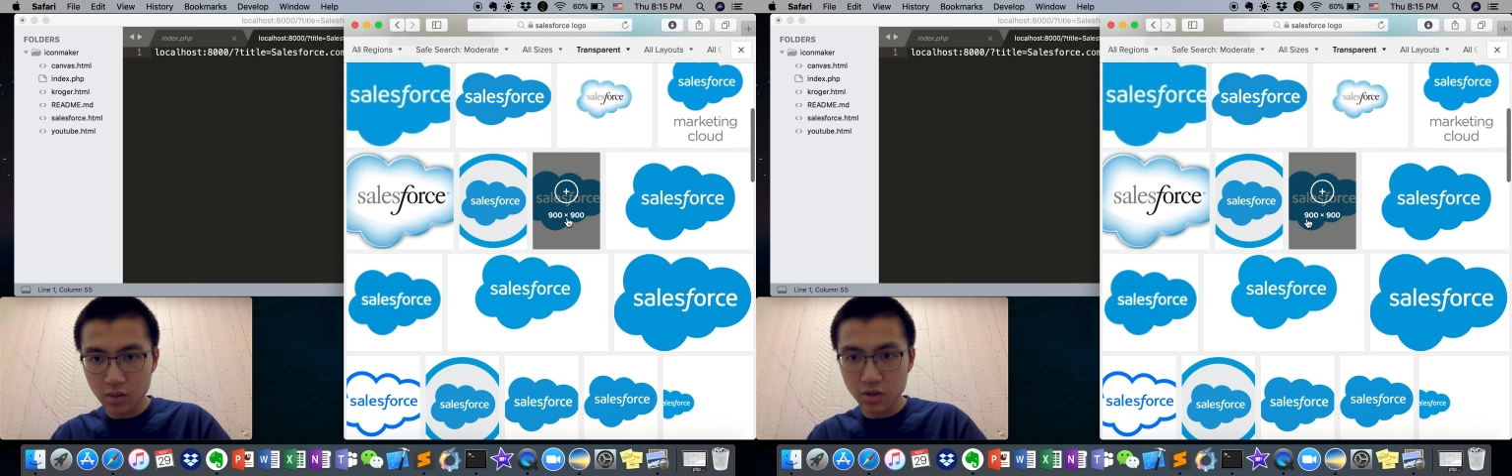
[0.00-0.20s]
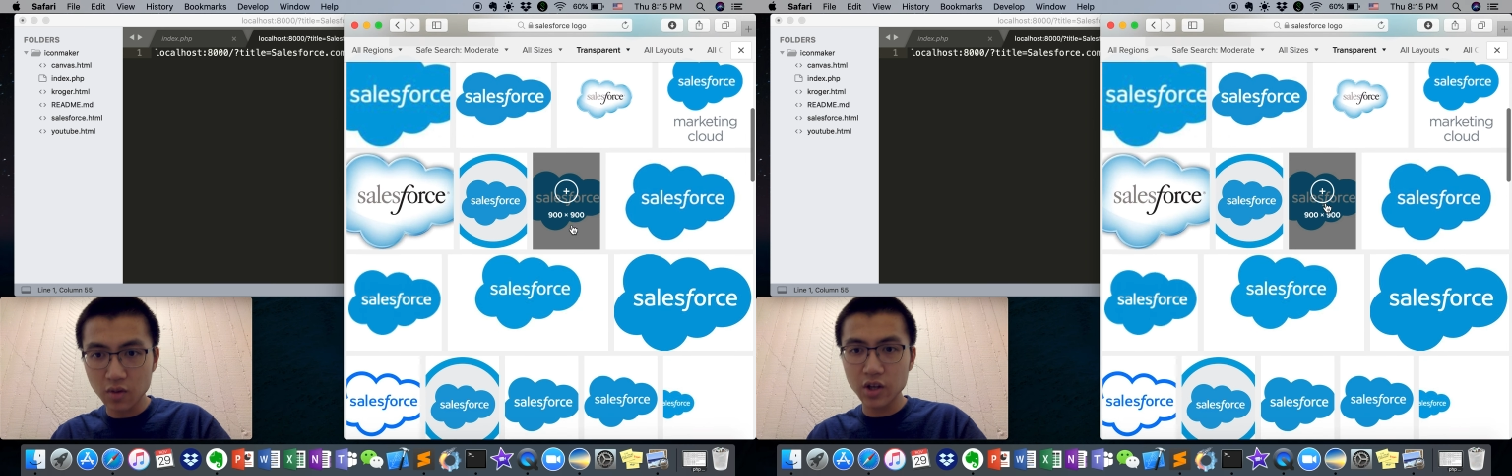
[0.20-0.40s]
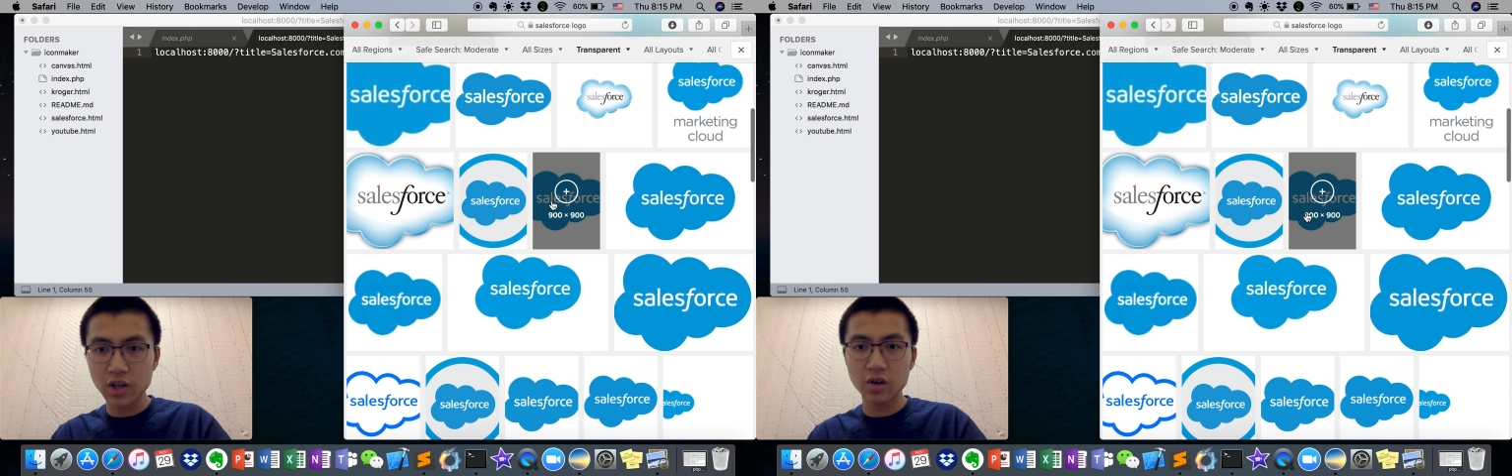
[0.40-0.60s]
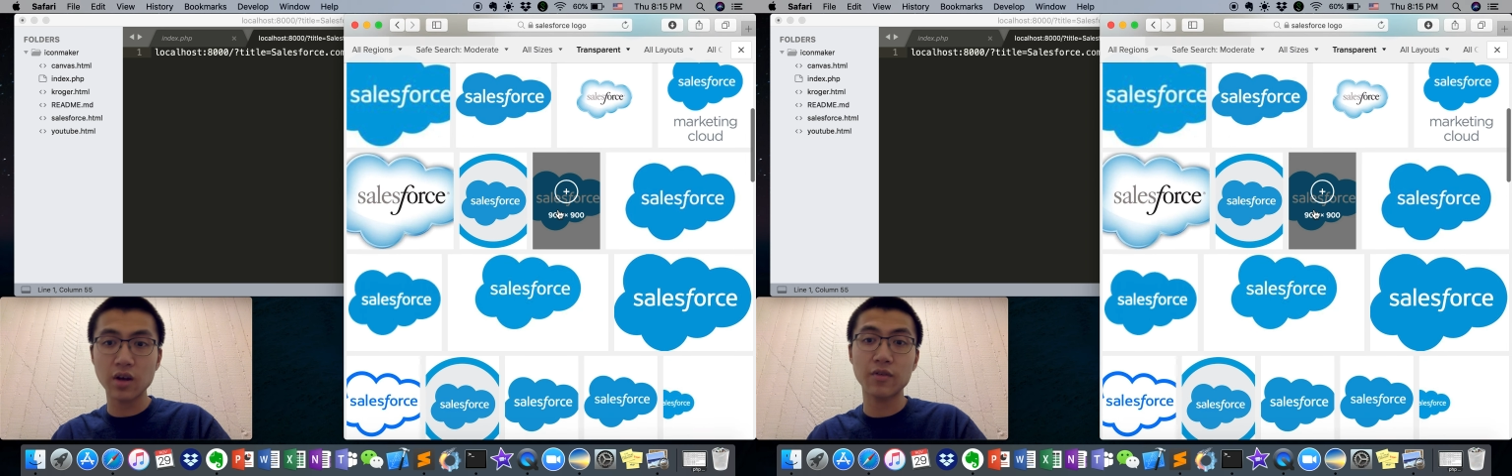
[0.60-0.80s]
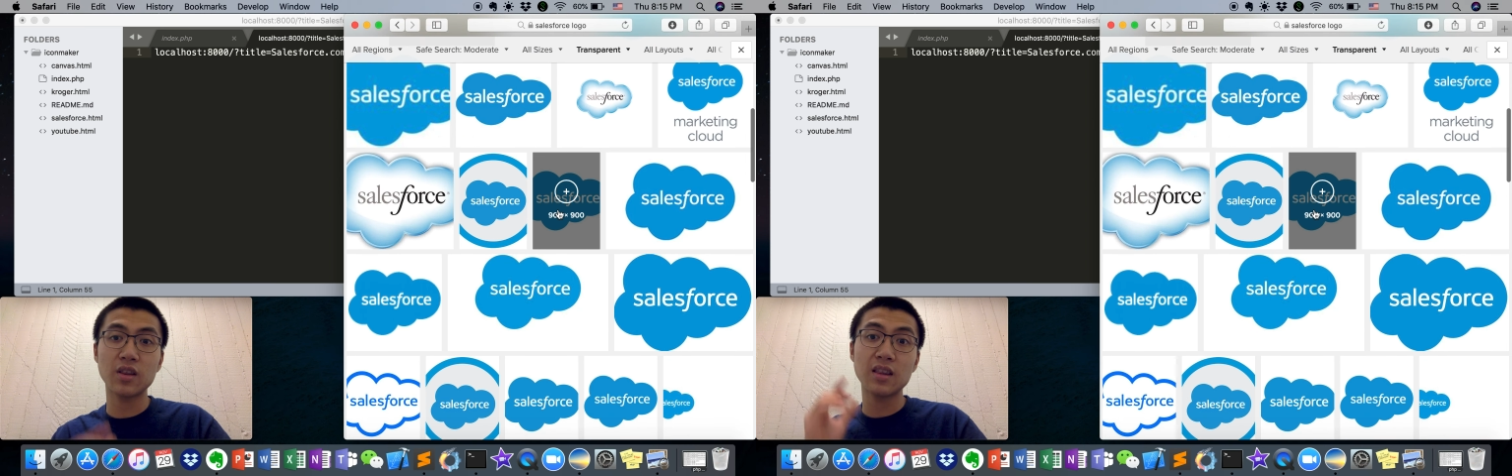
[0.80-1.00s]
So over here you
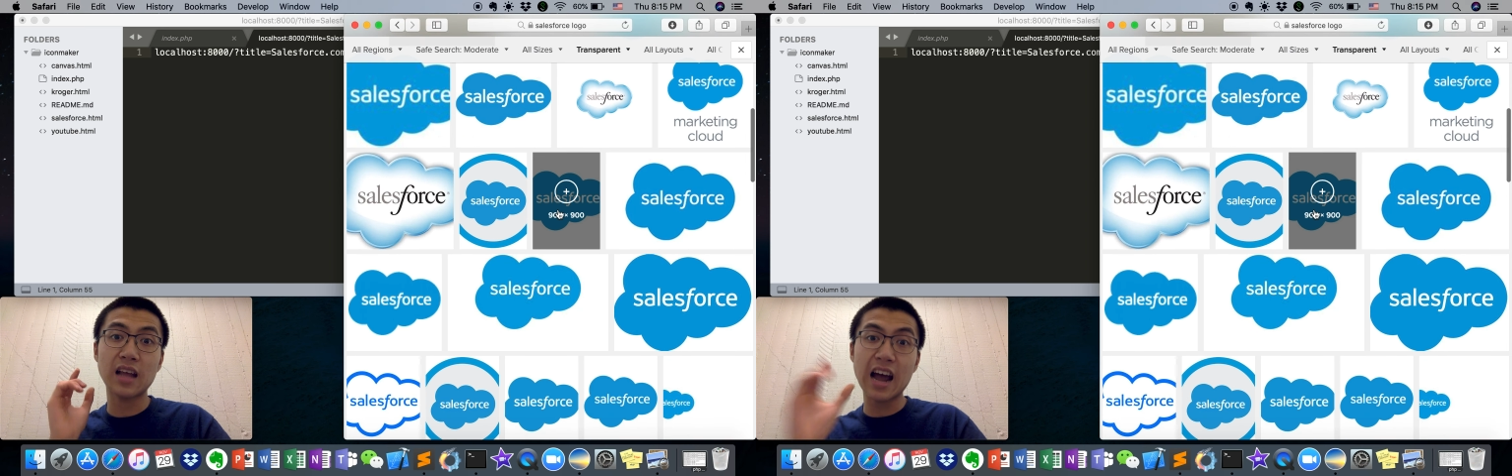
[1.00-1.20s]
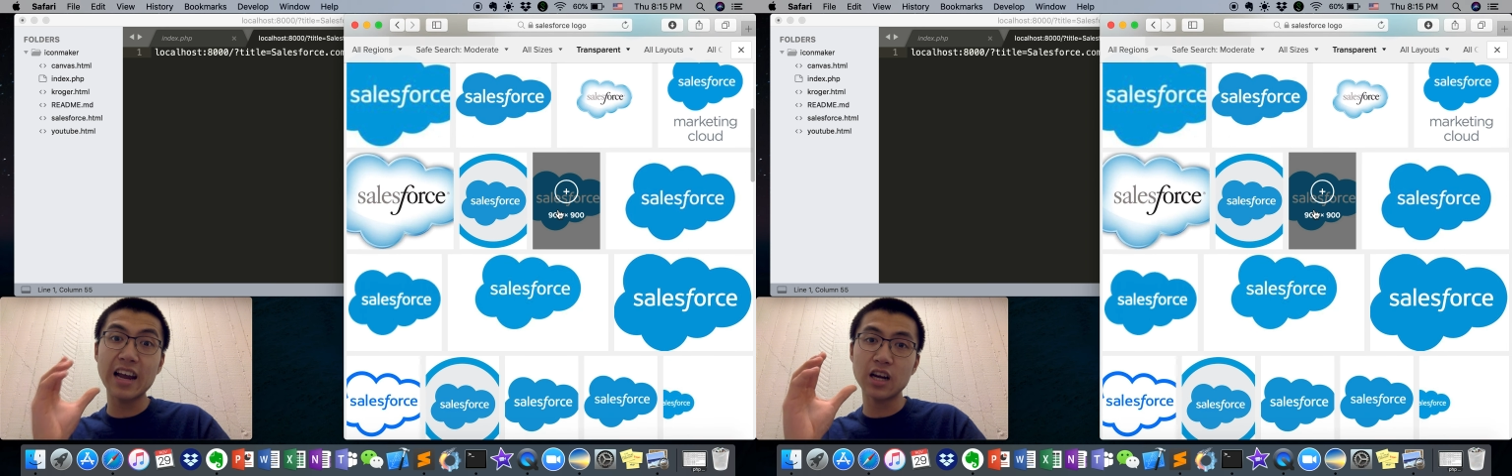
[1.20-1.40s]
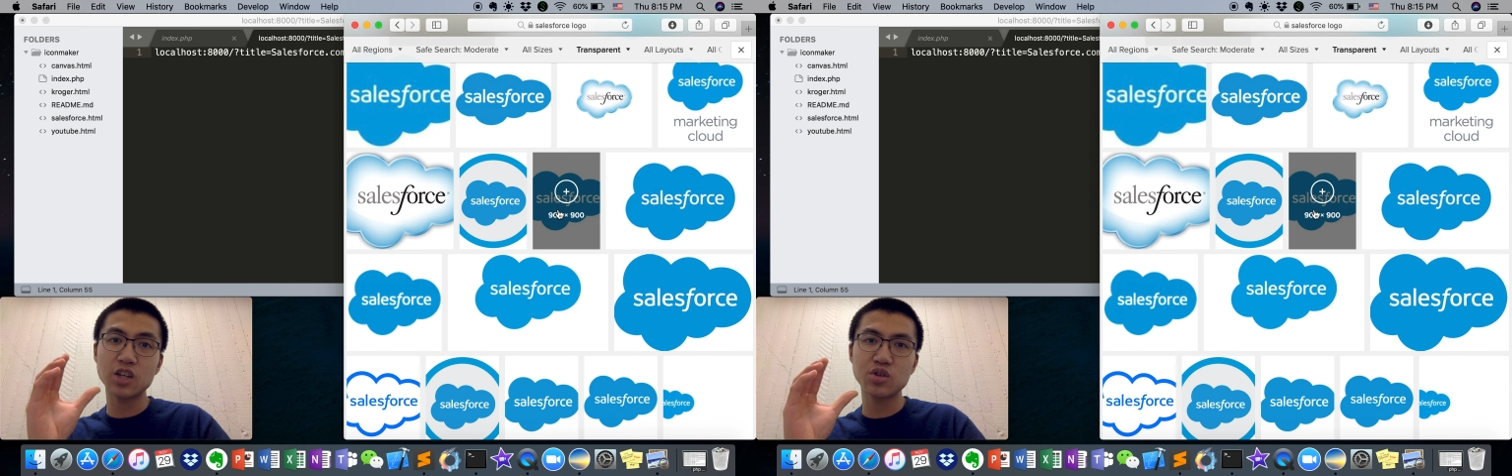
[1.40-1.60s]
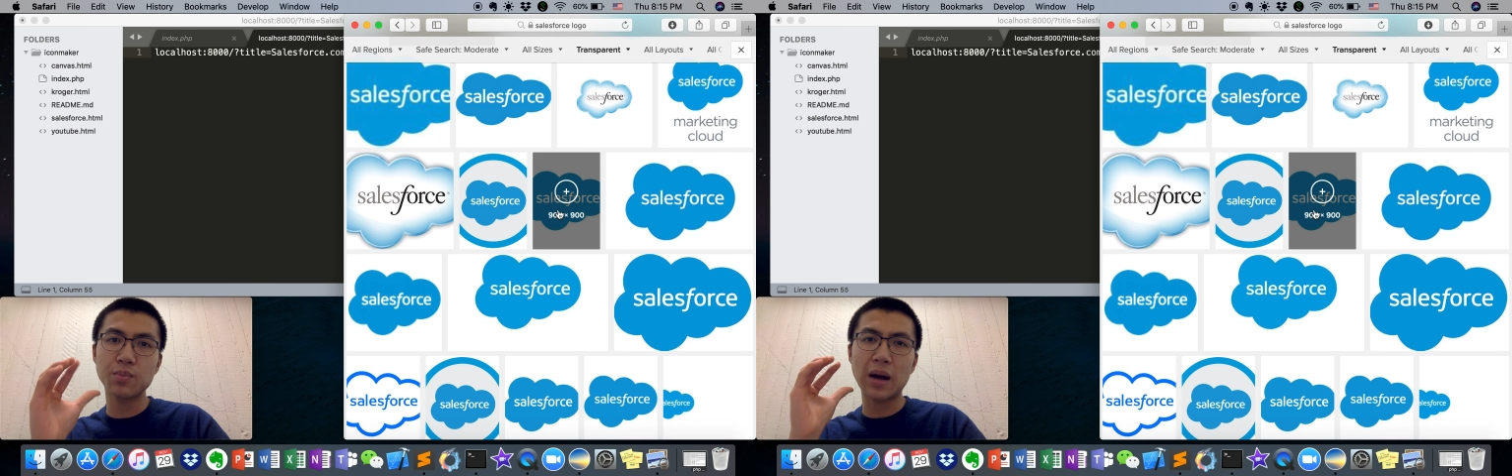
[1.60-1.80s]
have a 900